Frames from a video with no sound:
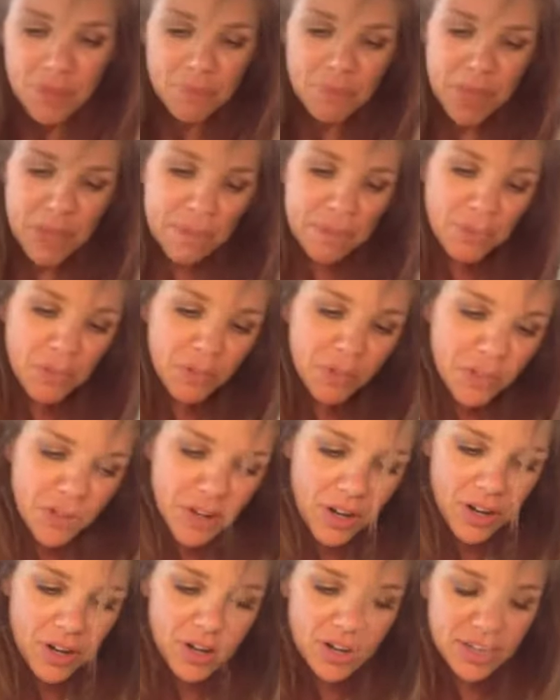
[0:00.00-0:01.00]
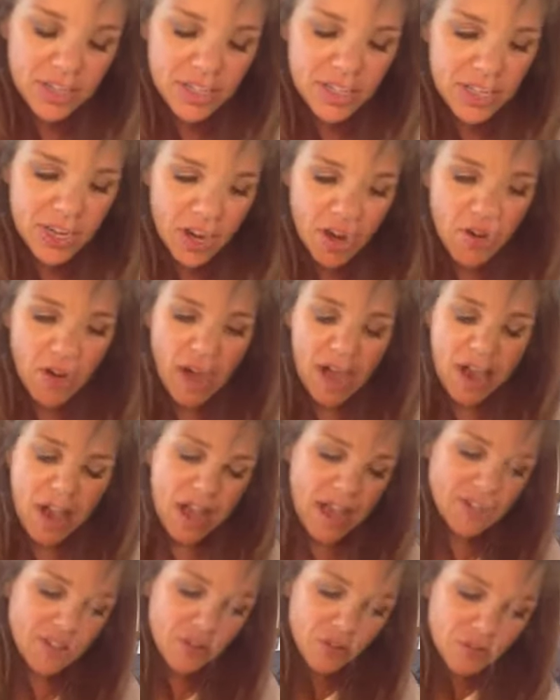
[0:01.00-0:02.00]
People are, you know,
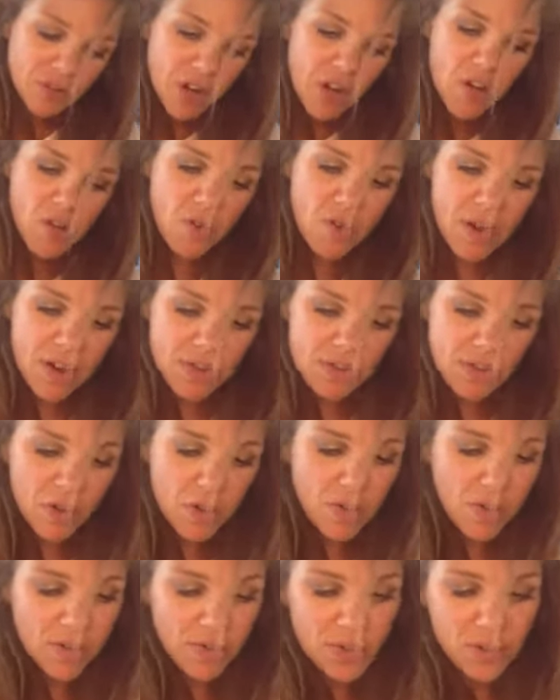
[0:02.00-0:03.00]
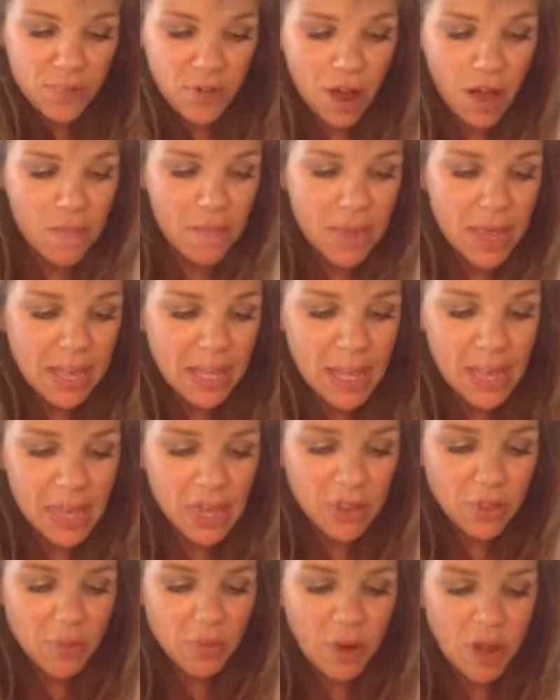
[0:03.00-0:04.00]
I don't know. I don't know if they're not making
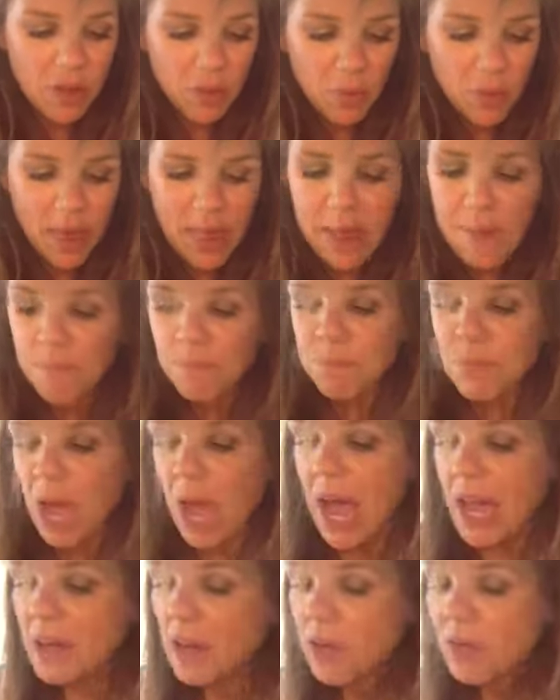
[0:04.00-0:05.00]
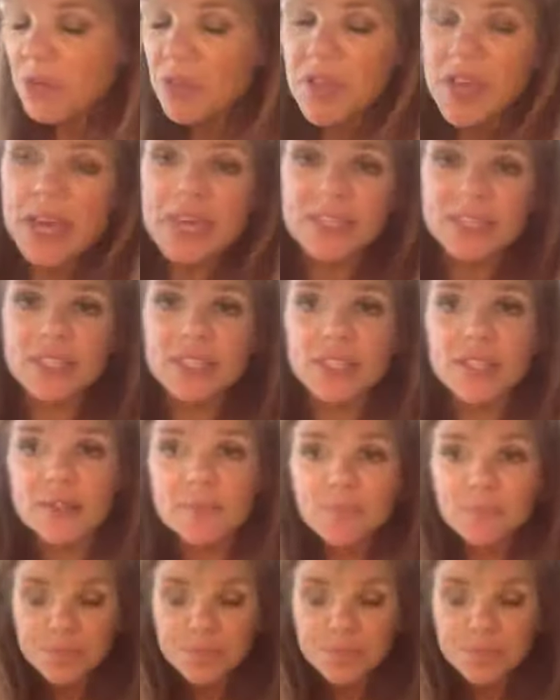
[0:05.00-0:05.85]
it the right way. I know this.